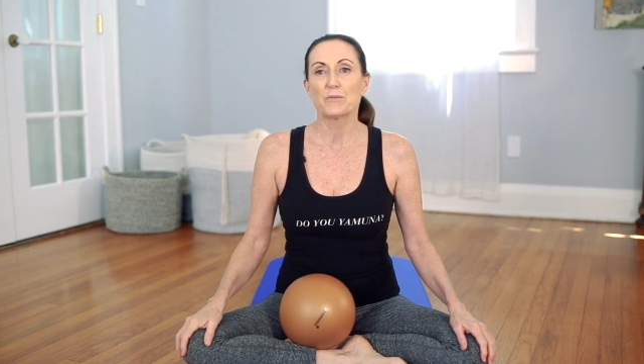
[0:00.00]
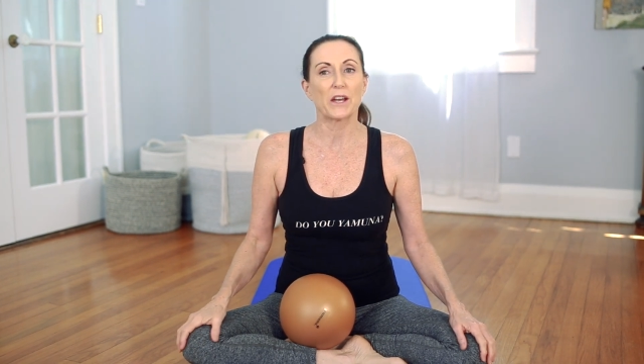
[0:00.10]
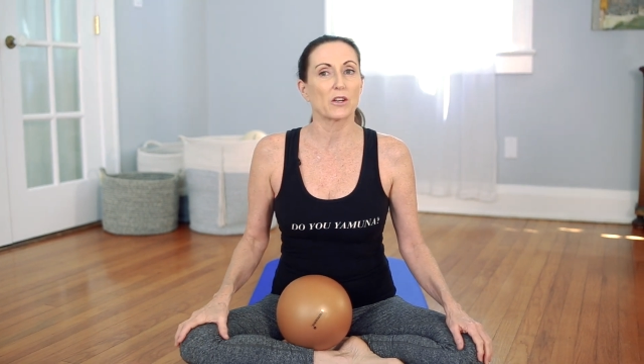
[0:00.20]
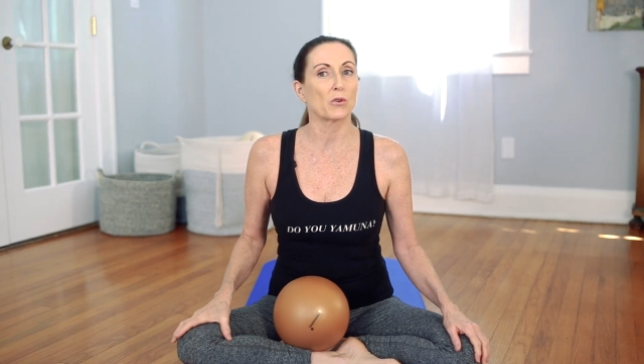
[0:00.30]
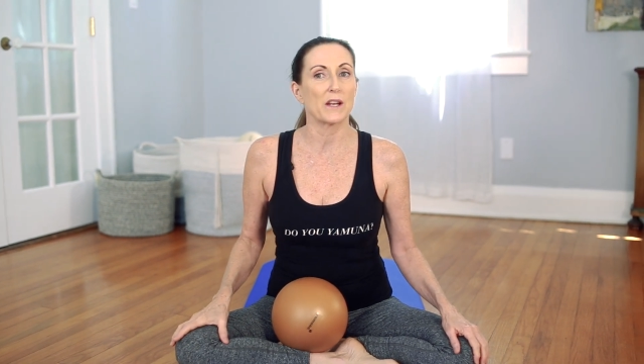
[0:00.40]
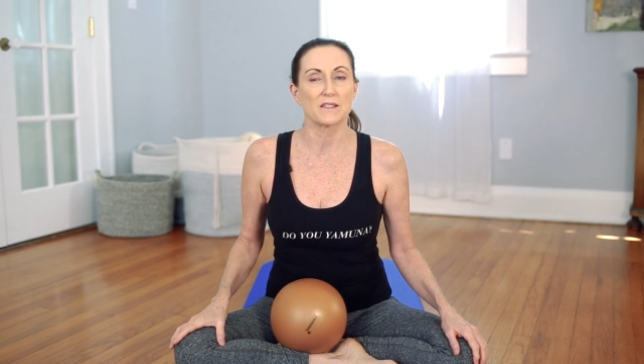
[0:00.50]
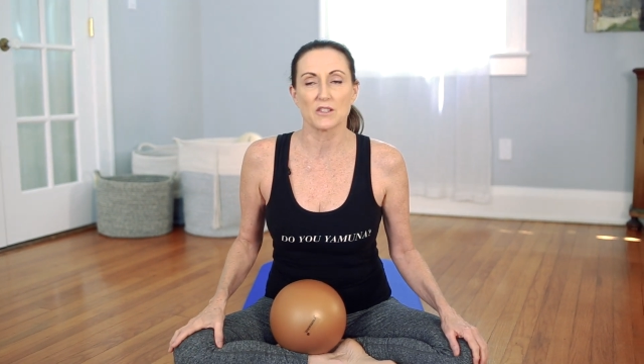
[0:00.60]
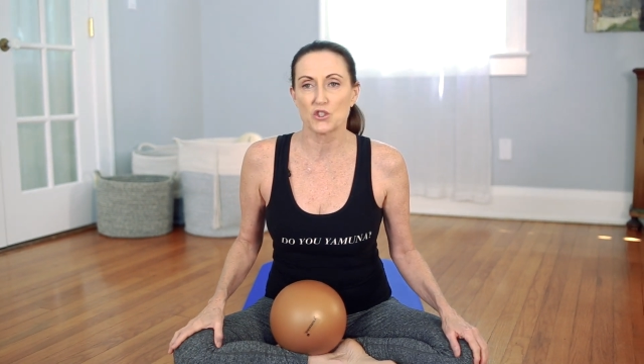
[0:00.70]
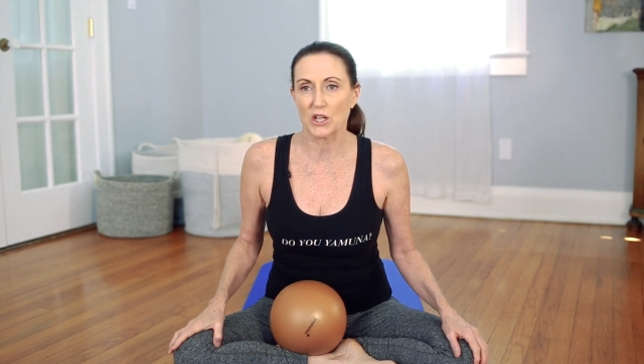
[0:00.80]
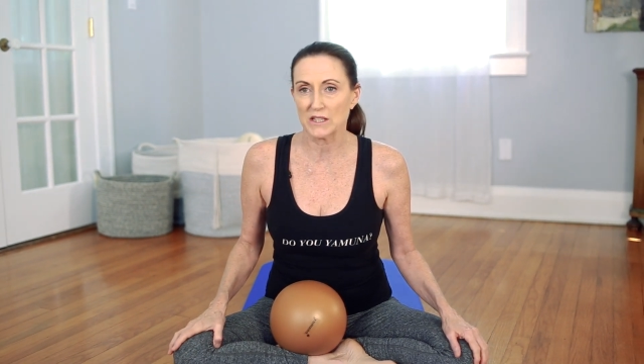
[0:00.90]
that creates
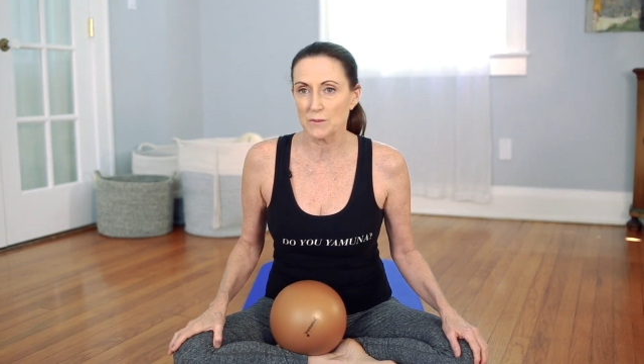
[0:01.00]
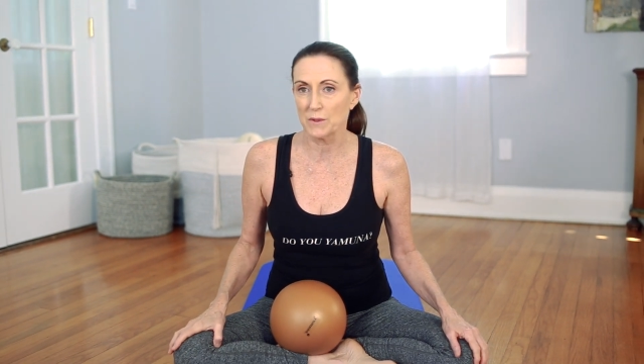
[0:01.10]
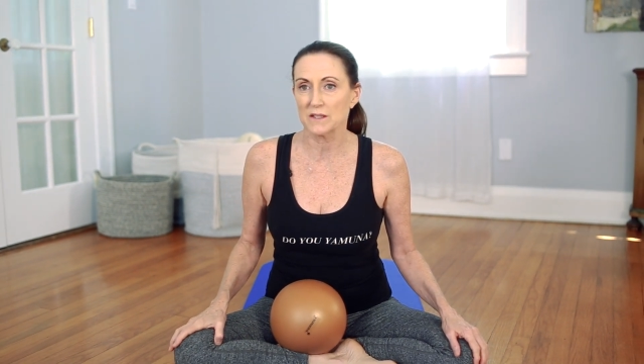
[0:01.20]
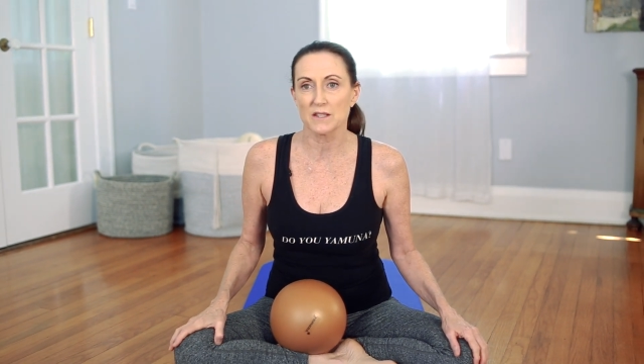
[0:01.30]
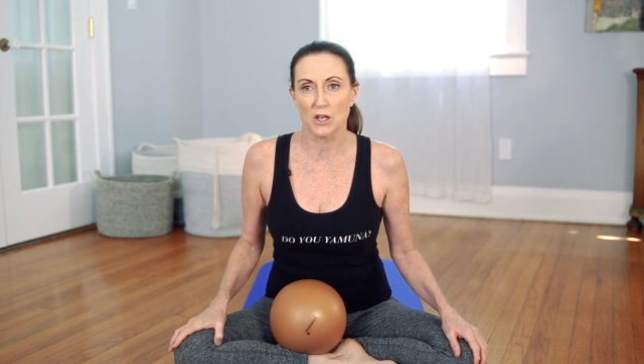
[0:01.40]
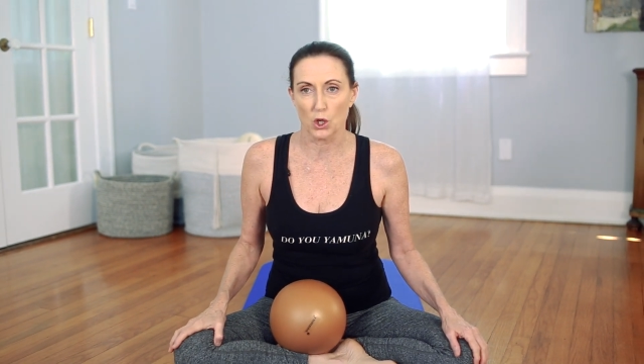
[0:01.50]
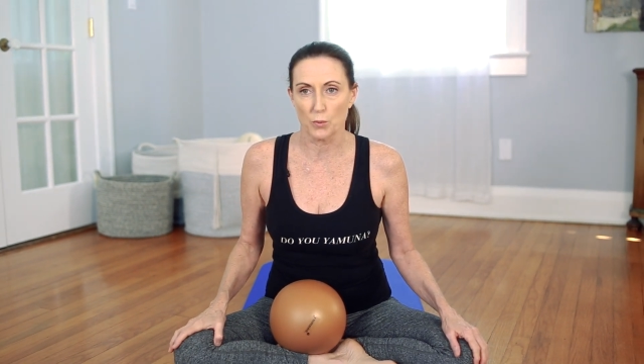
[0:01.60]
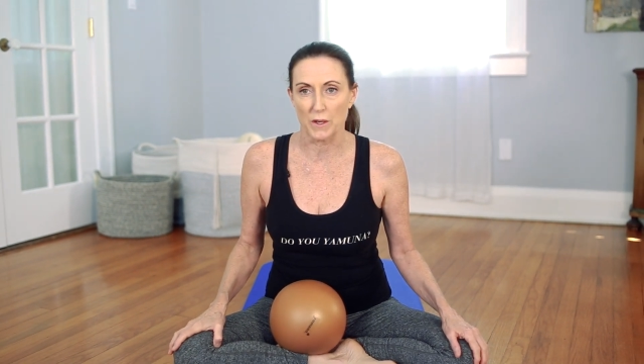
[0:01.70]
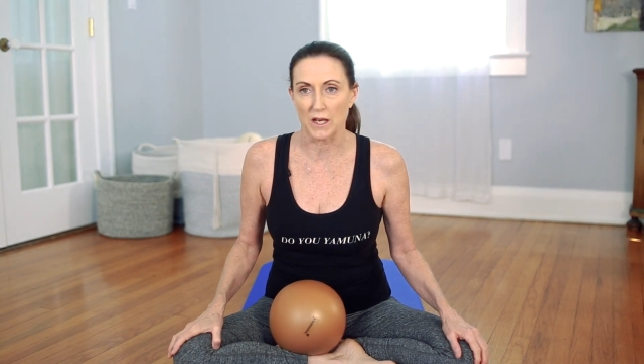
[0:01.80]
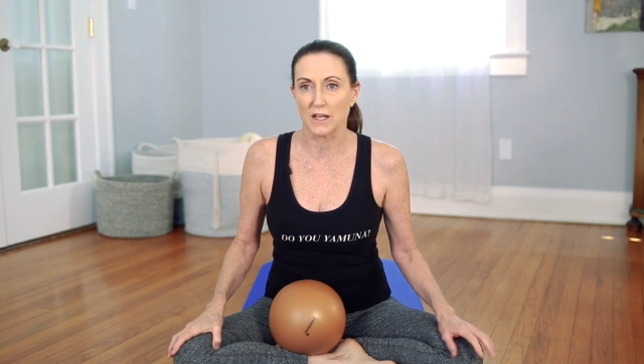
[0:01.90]
adjustments and
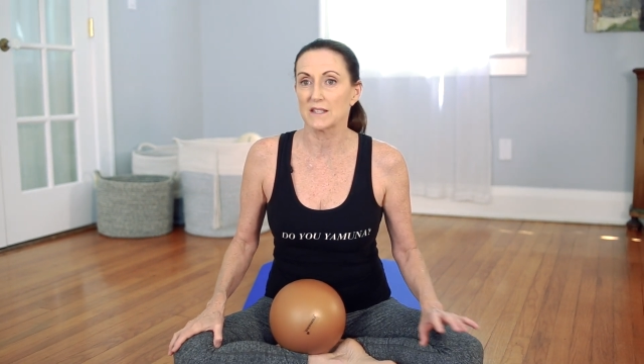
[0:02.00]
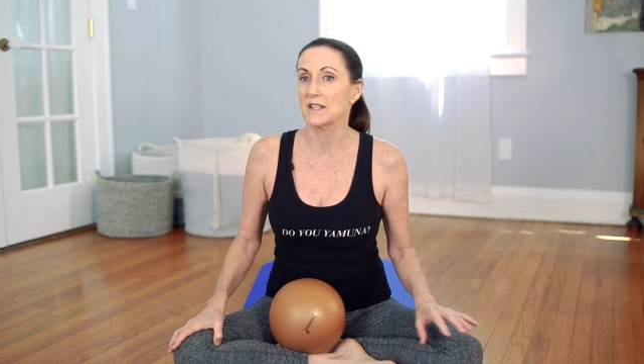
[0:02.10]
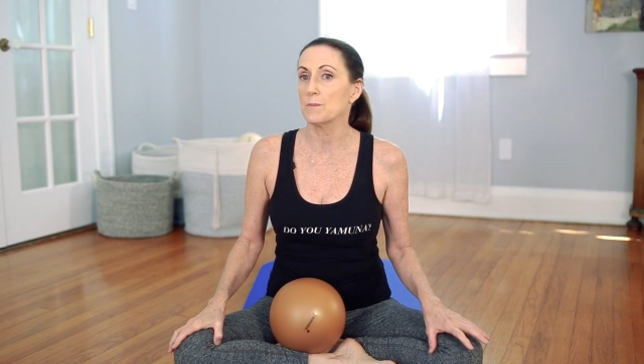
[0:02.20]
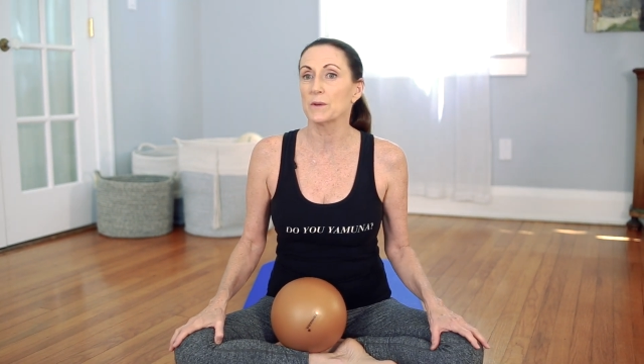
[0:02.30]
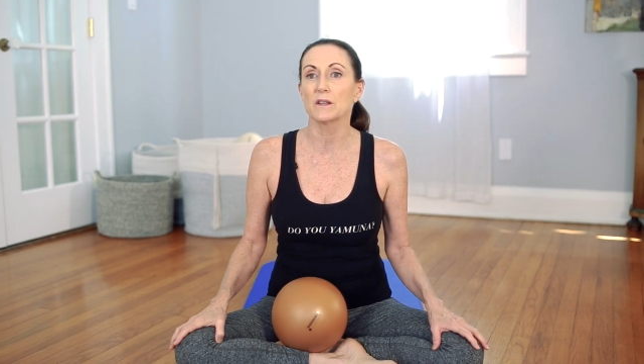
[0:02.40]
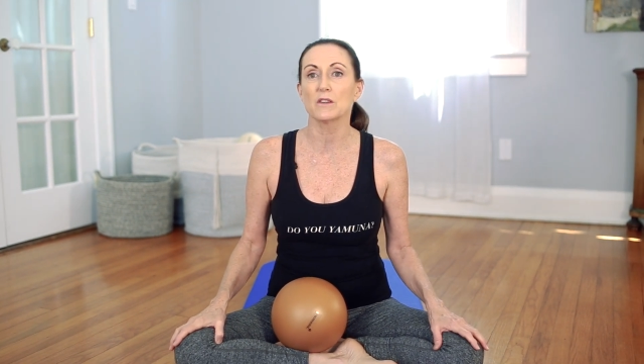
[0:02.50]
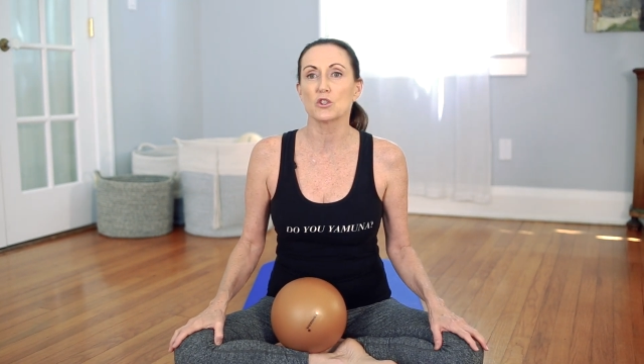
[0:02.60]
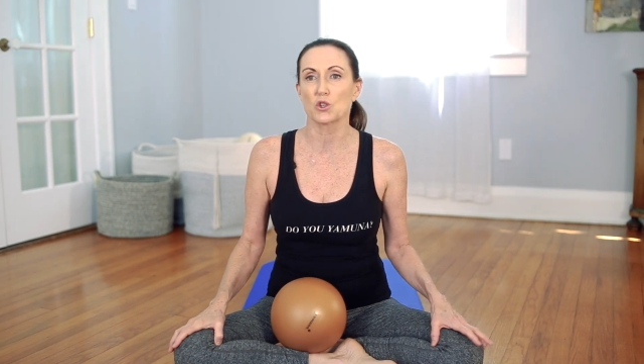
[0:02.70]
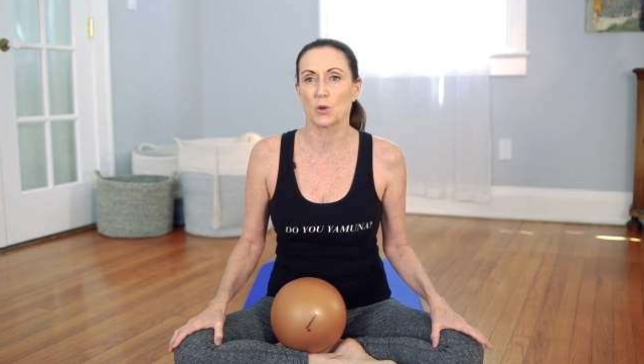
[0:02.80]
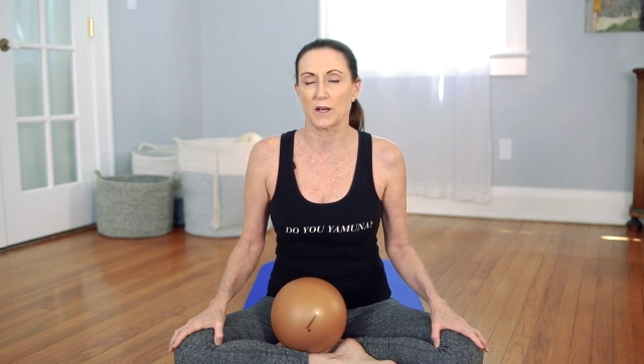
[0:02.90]
opening deep into the
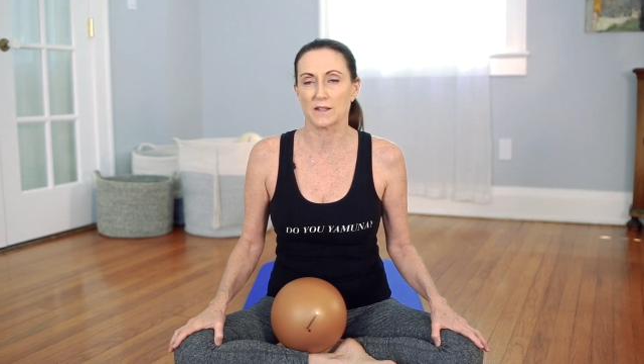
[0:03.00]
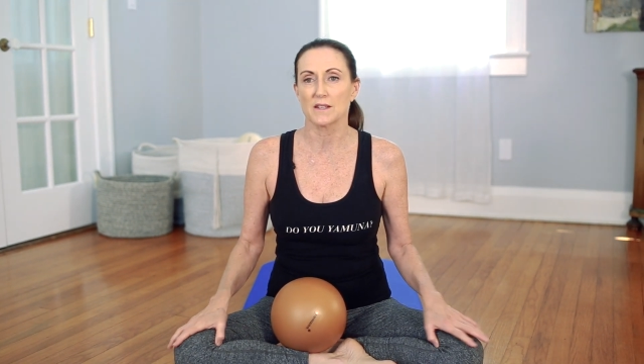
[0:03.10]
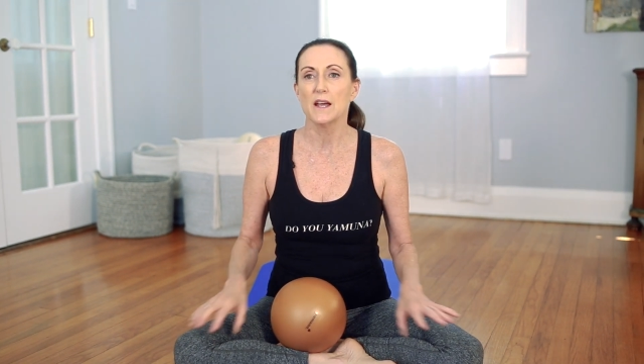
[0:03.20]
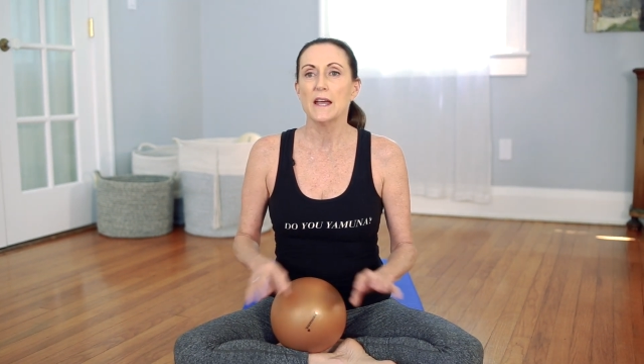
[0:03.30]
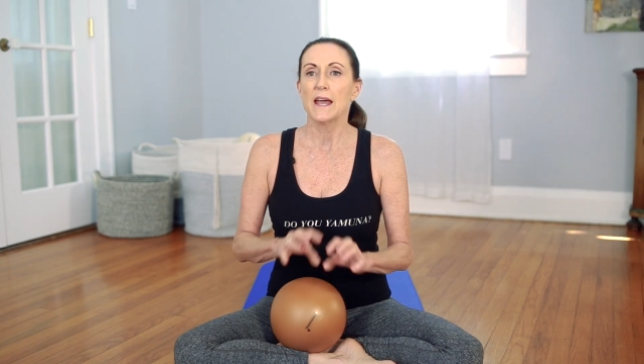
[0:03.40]
joints,